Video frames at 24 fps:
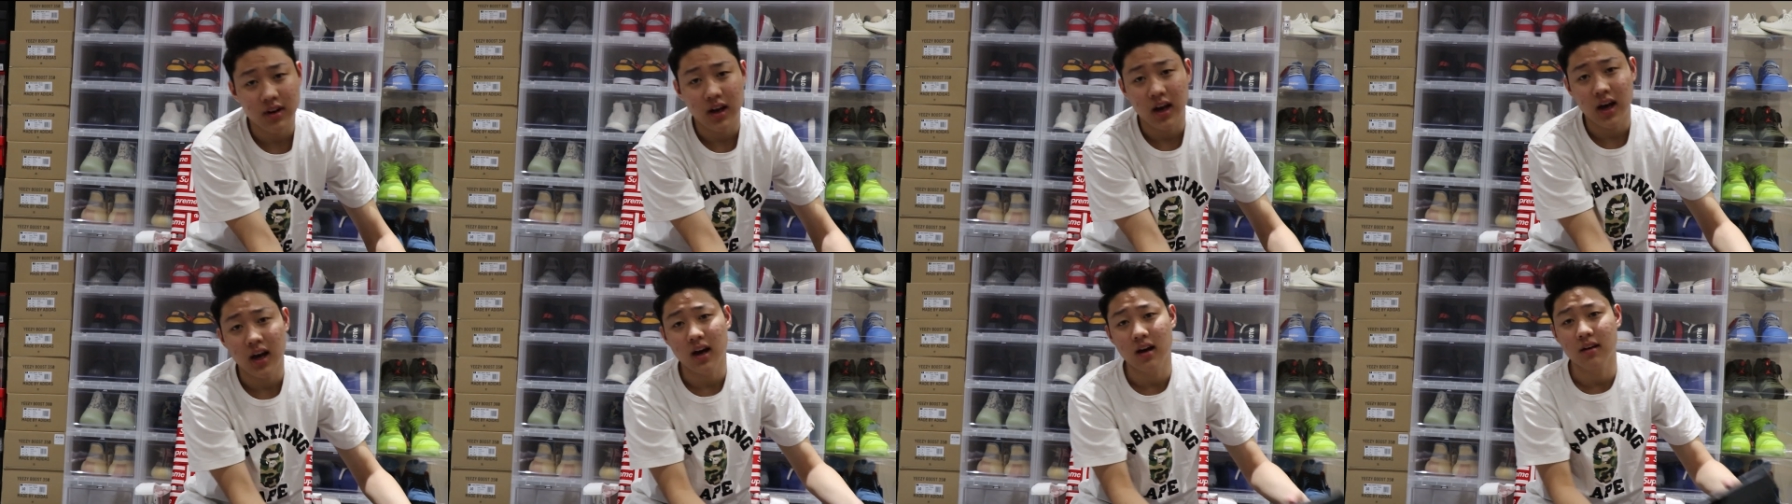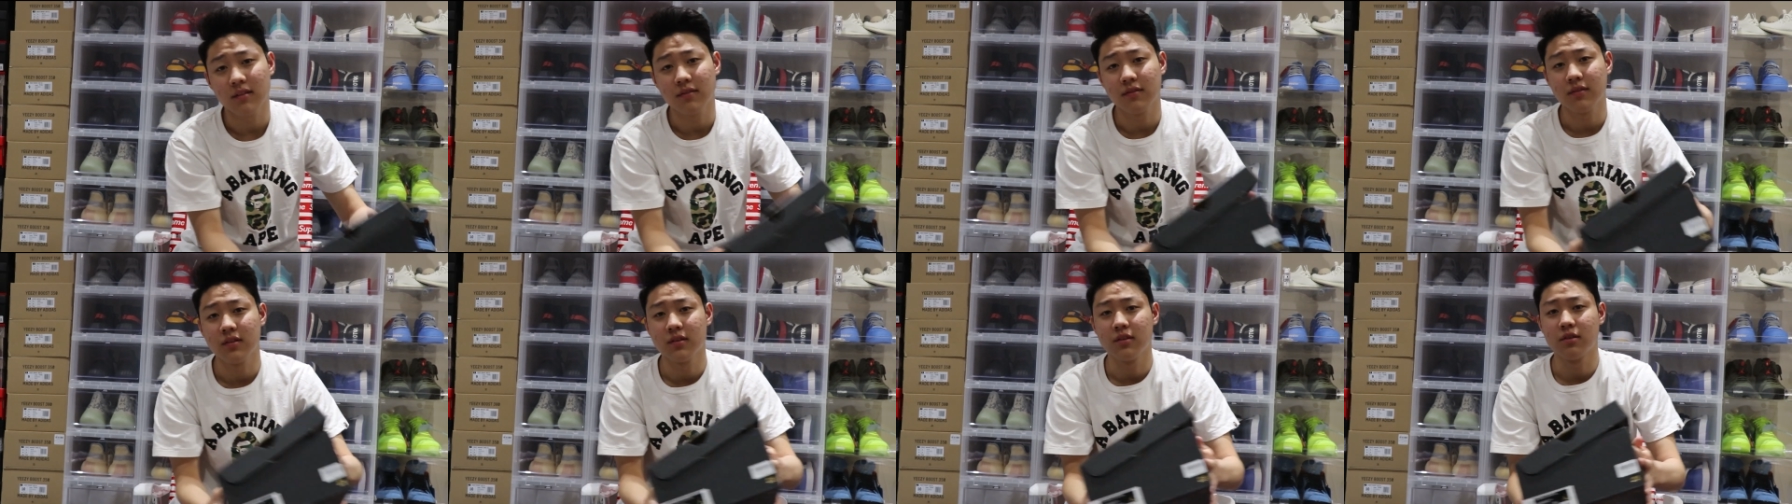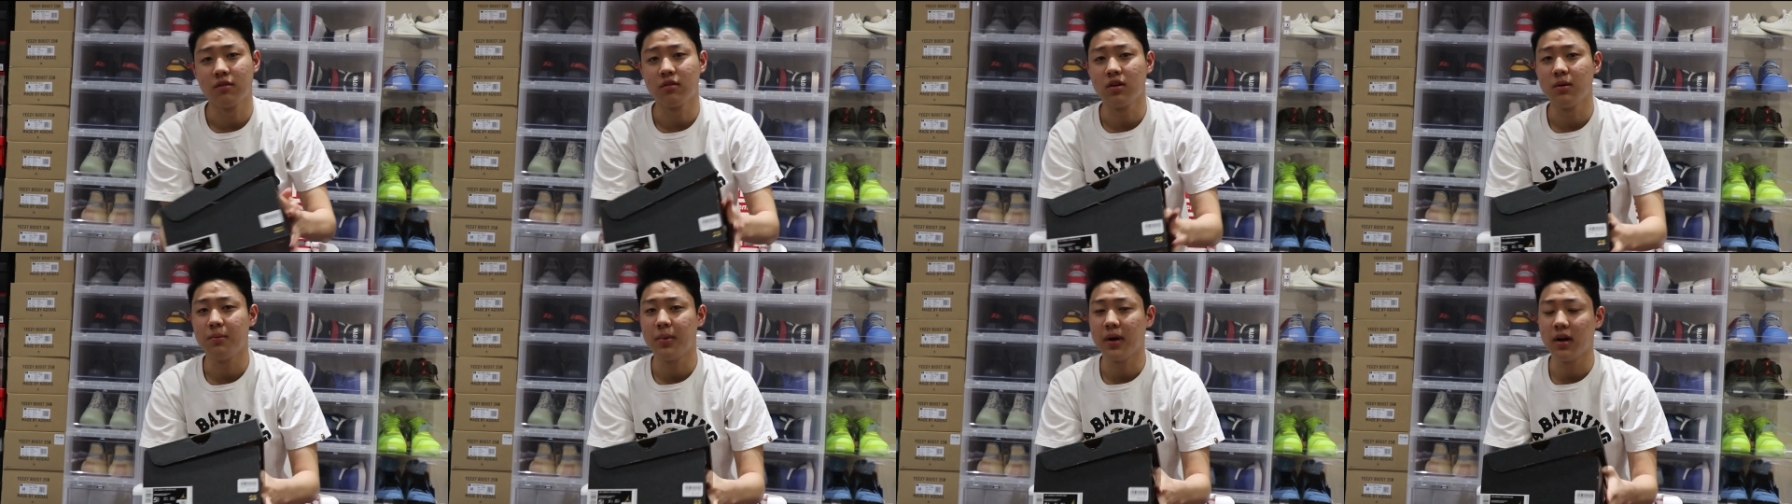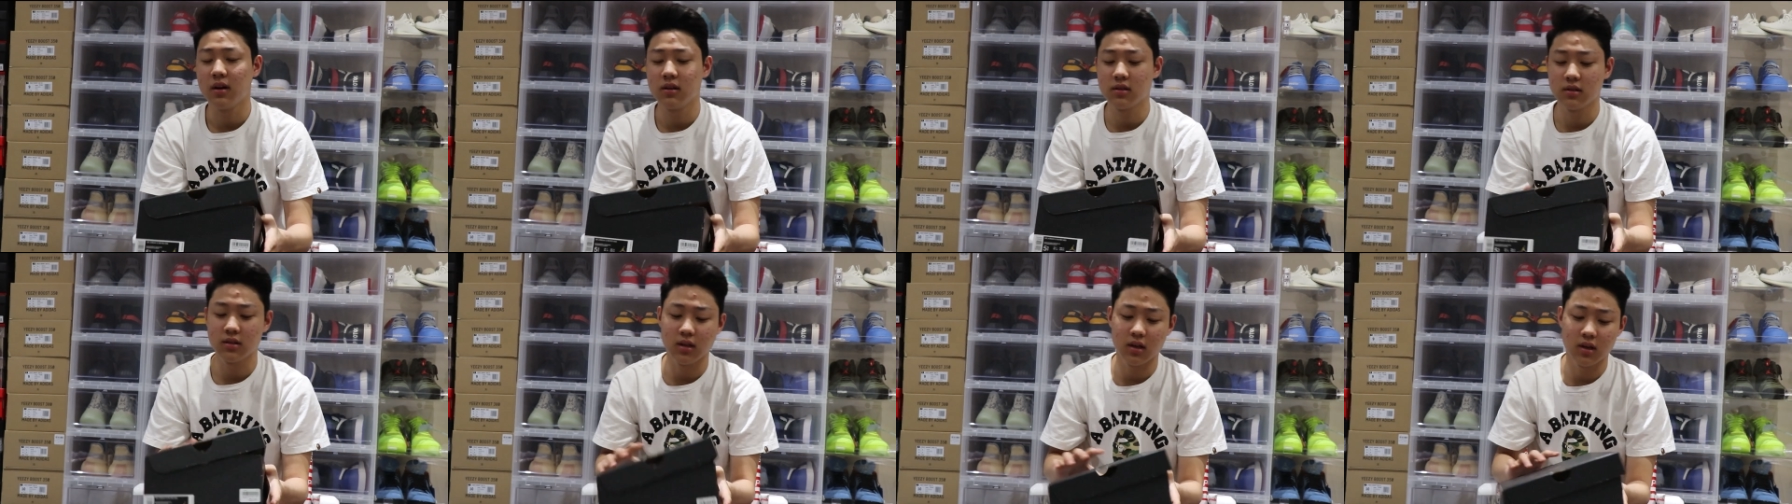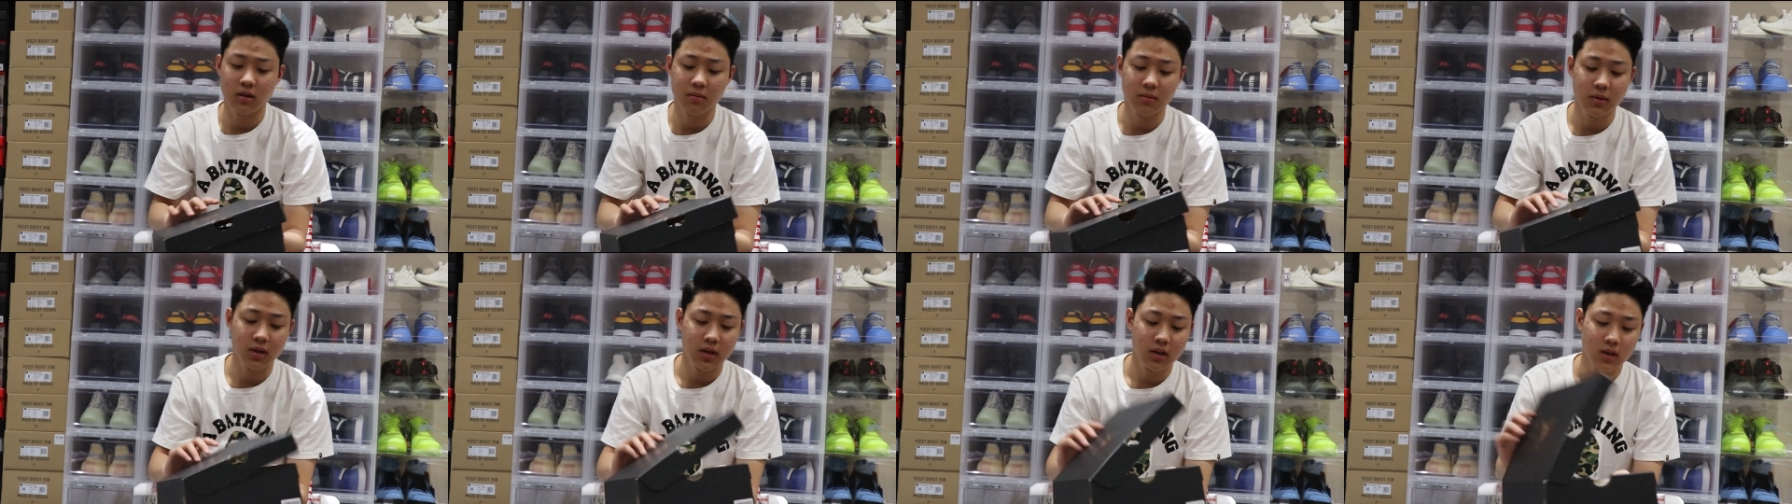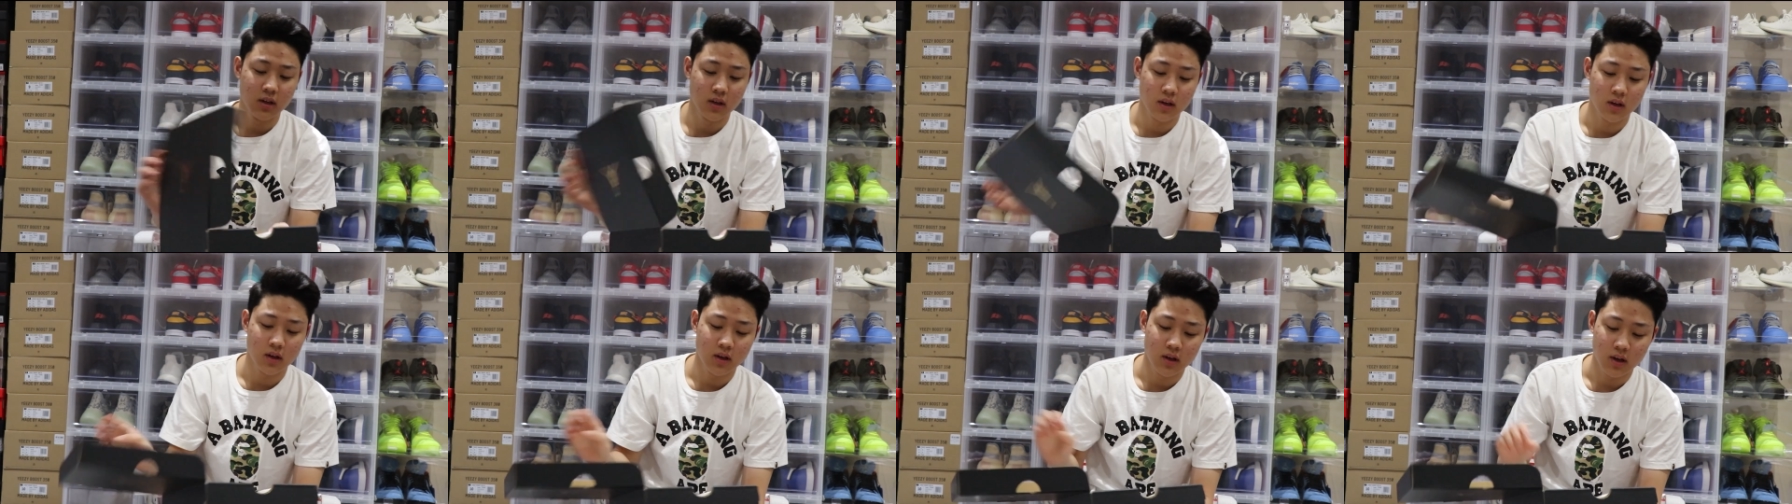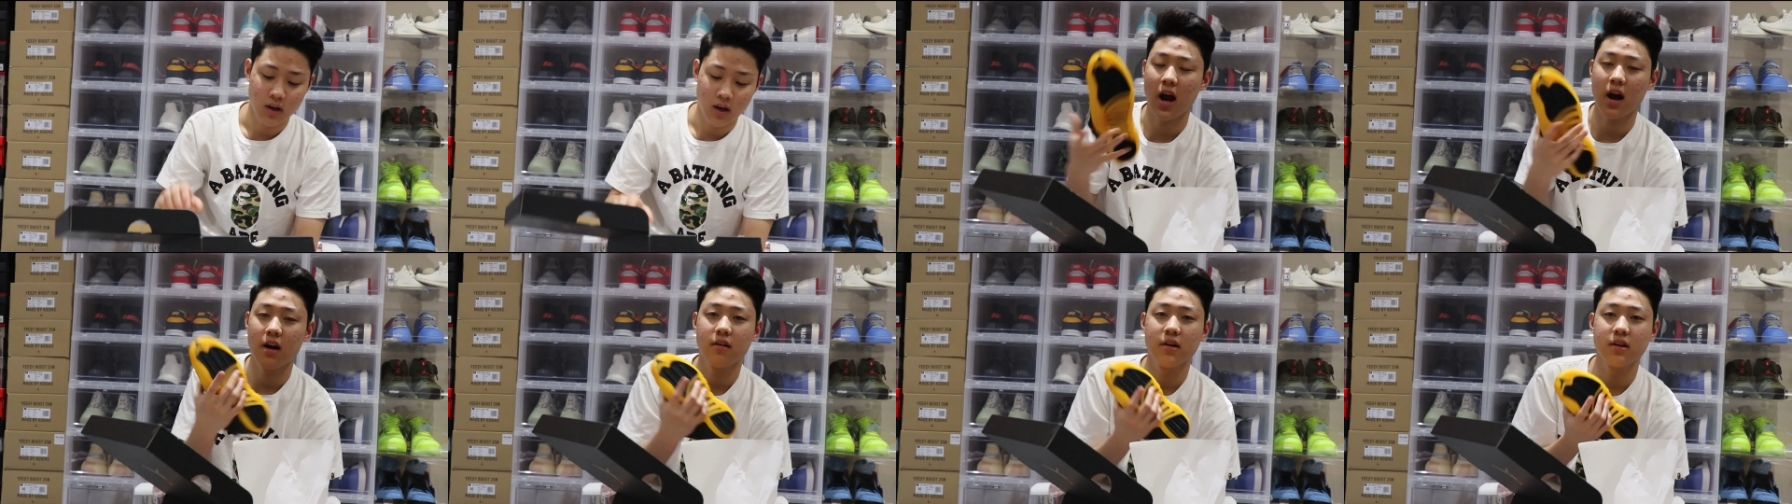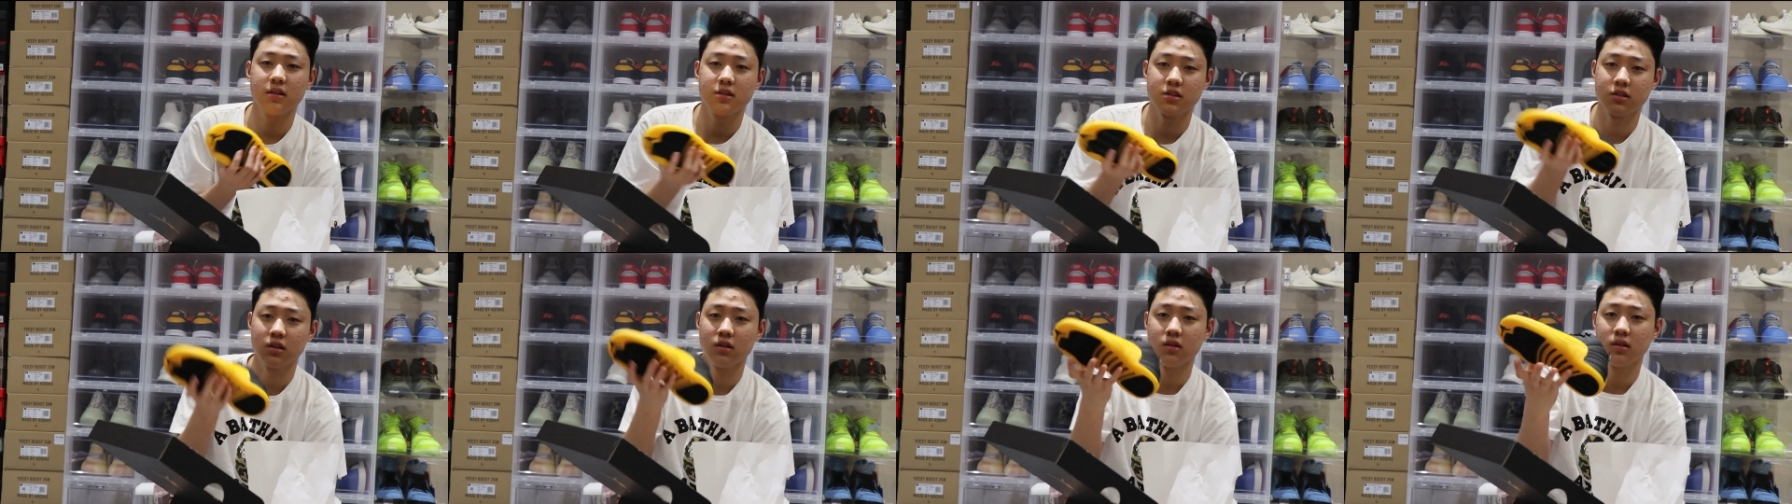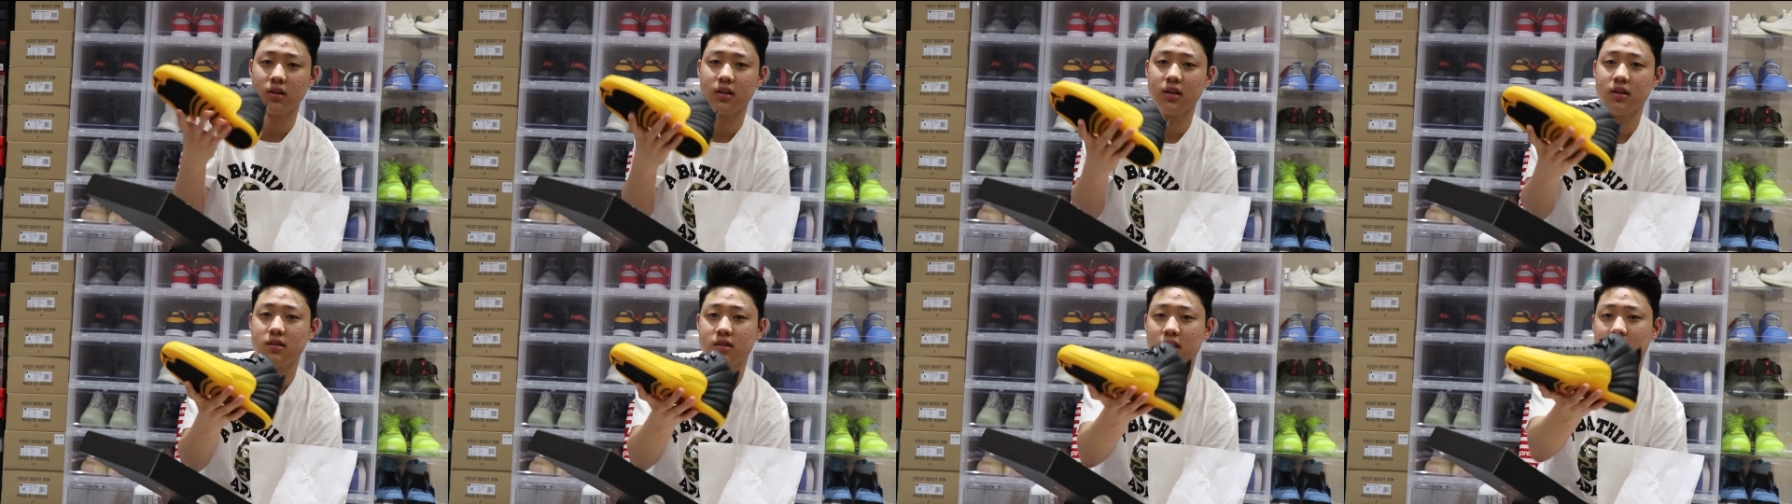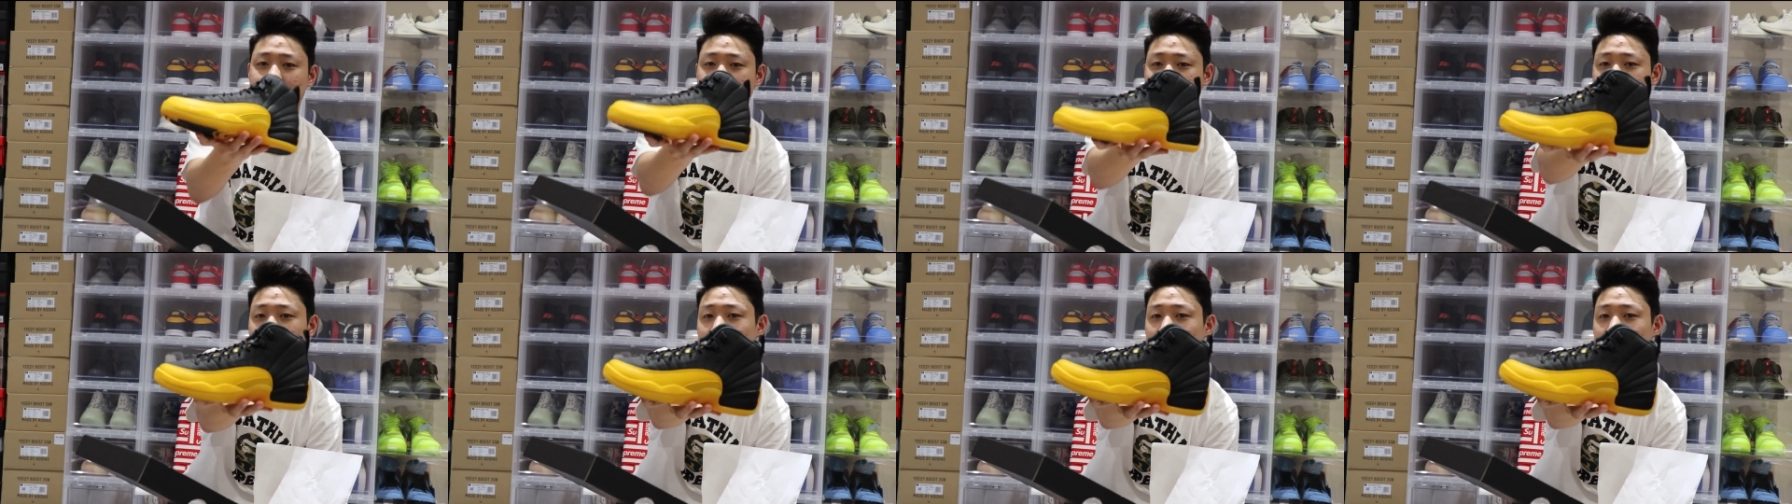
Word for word: and a half, three pairs of them. I already sold these as